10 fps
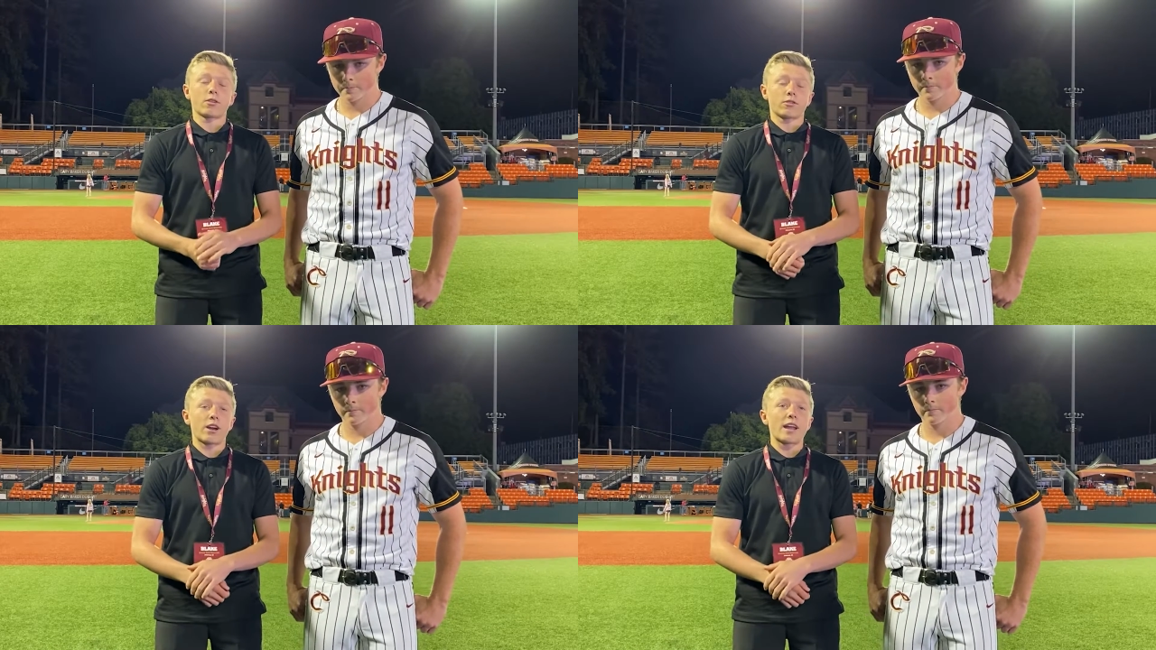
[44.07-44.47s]

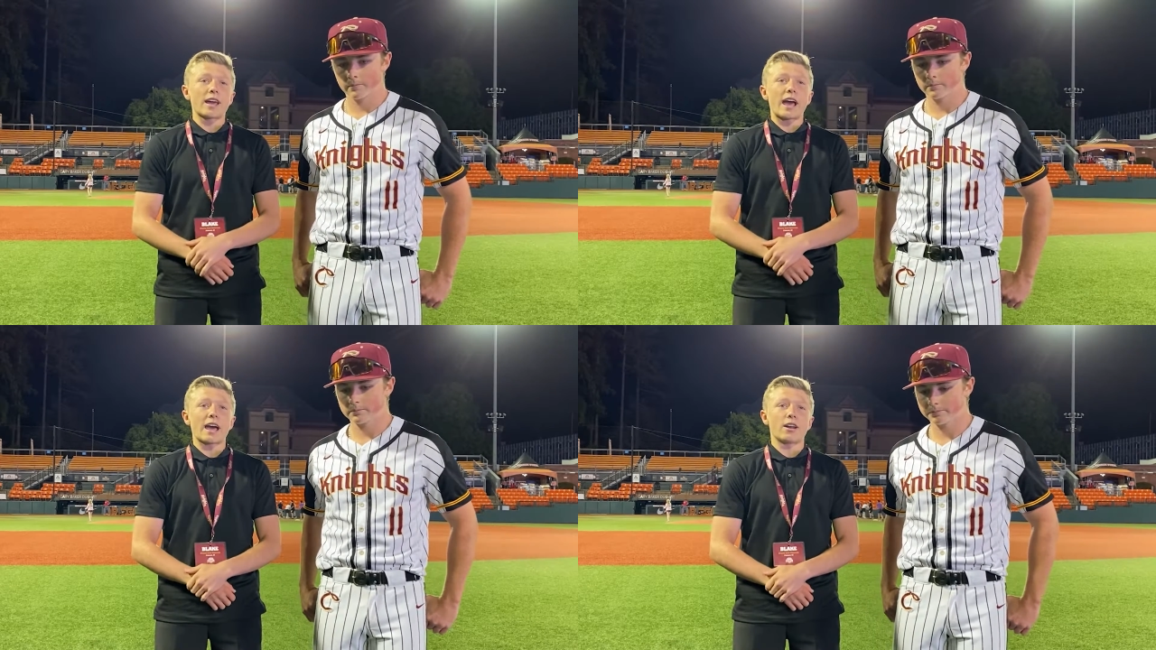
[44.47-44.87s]
Speaker 1: trying
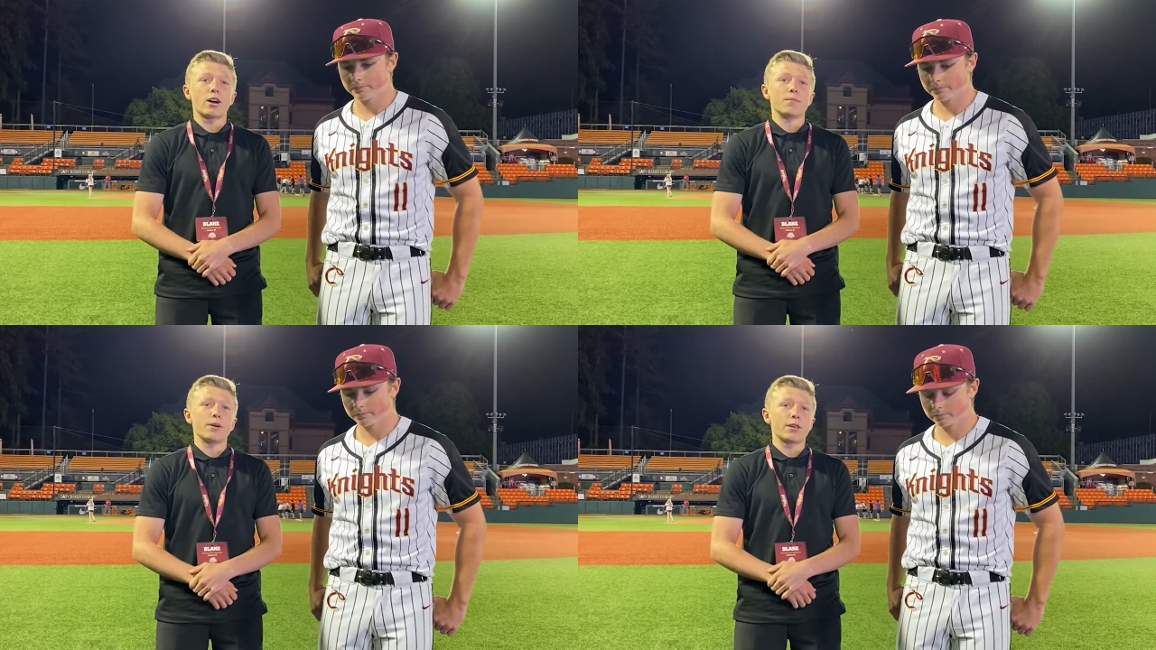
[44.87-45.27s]
to add
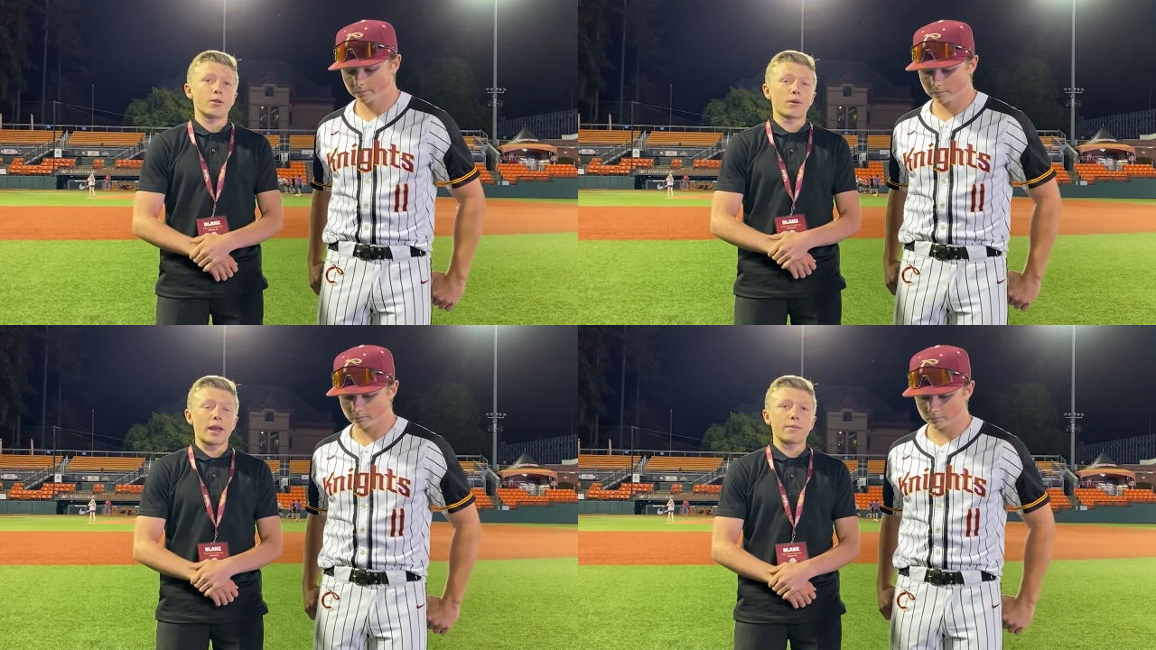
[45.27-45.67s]
on. But you
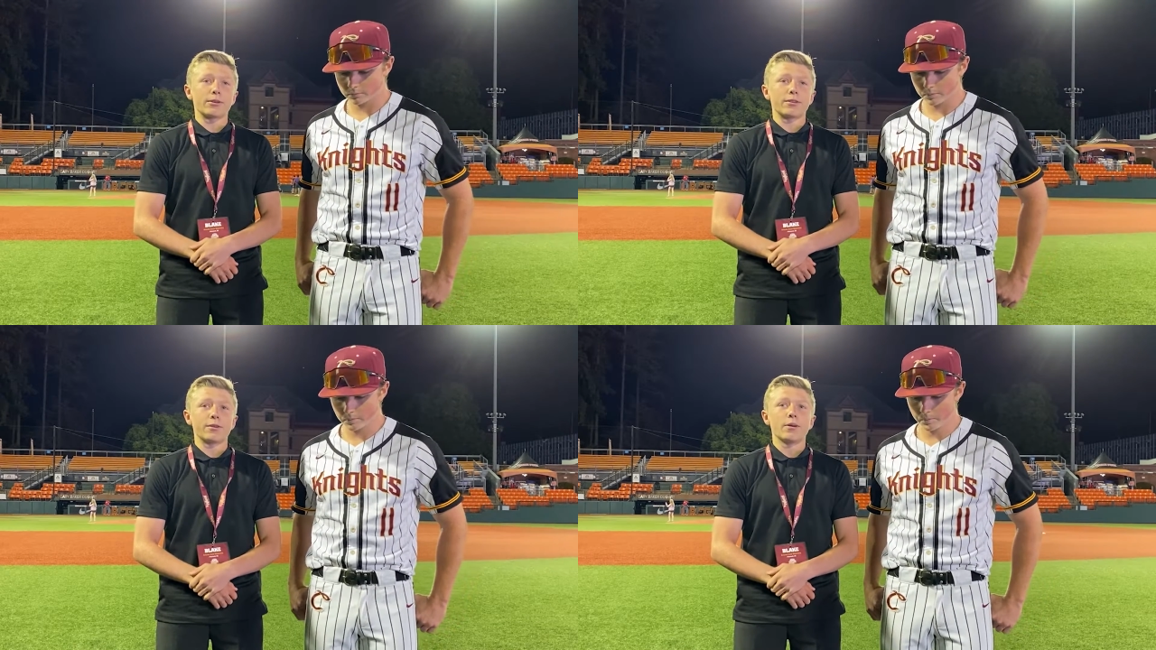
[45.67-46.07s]
were able
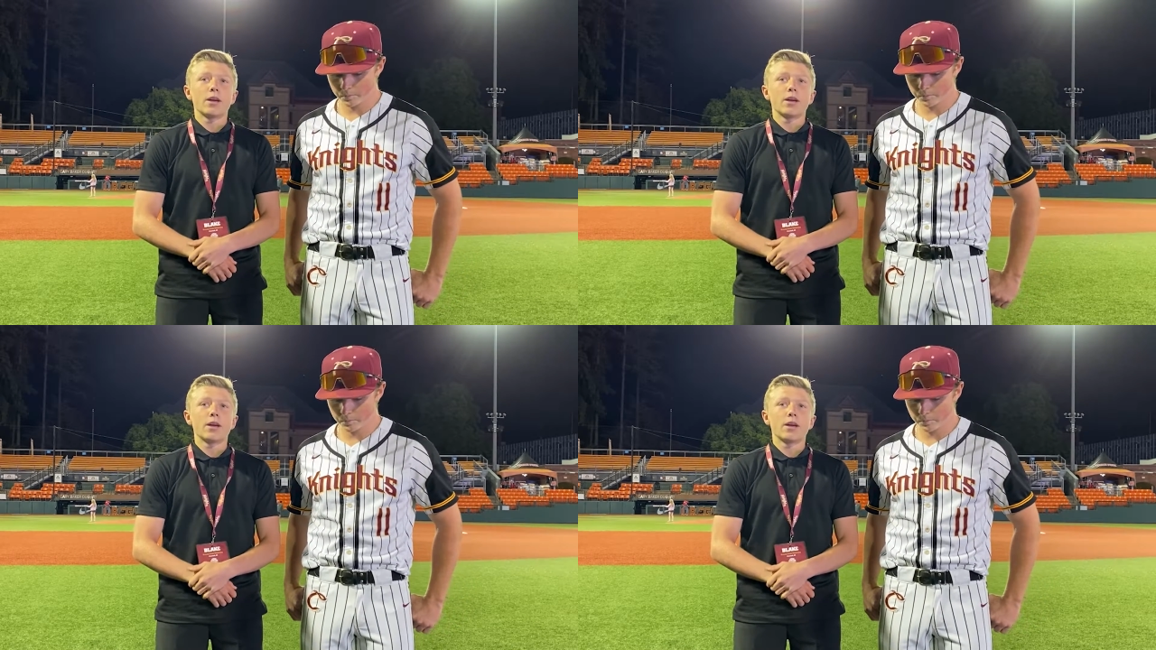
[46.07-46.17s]
to,